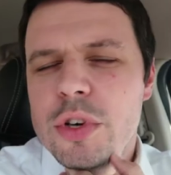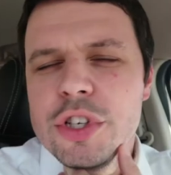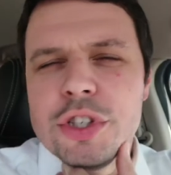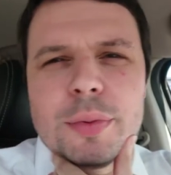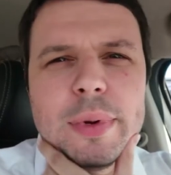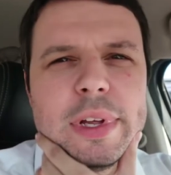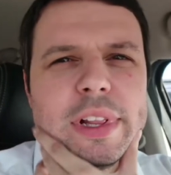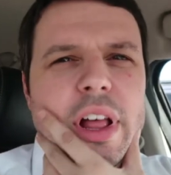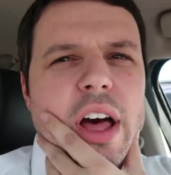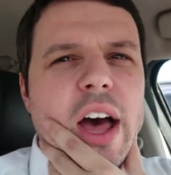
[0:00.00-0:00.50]

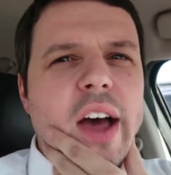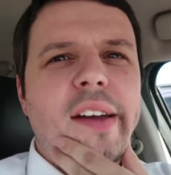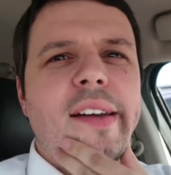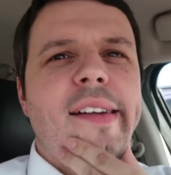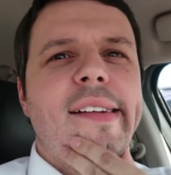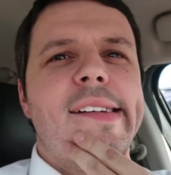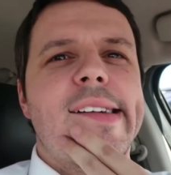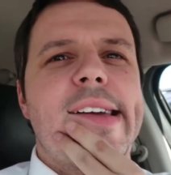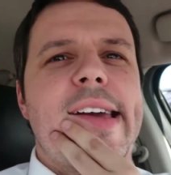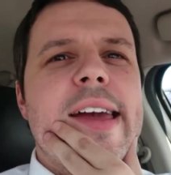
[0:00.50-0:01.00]
Wish me luck,
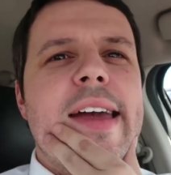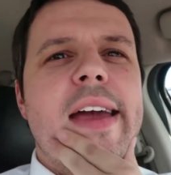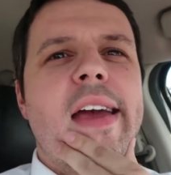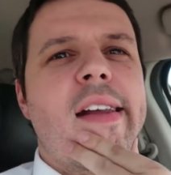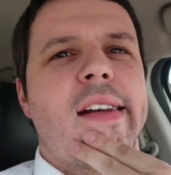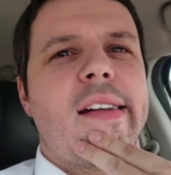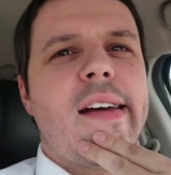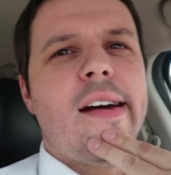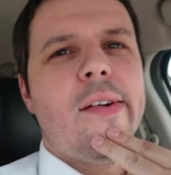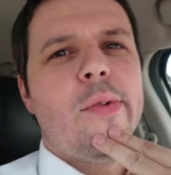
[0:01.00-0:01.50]

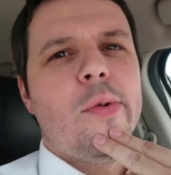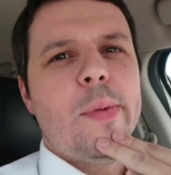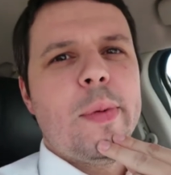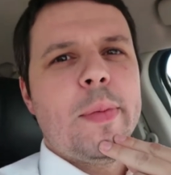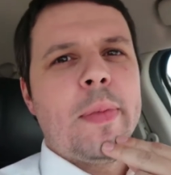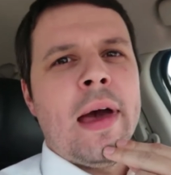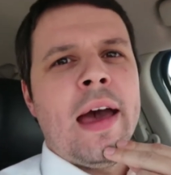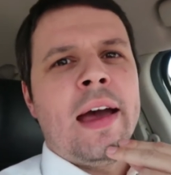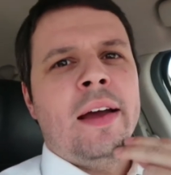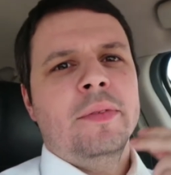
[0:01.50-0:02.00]
and uh, we'll be
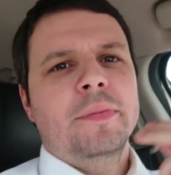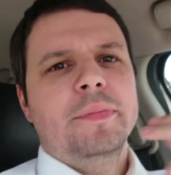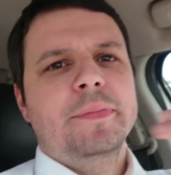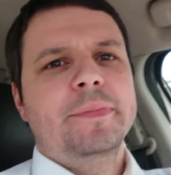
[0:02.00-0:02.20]
back.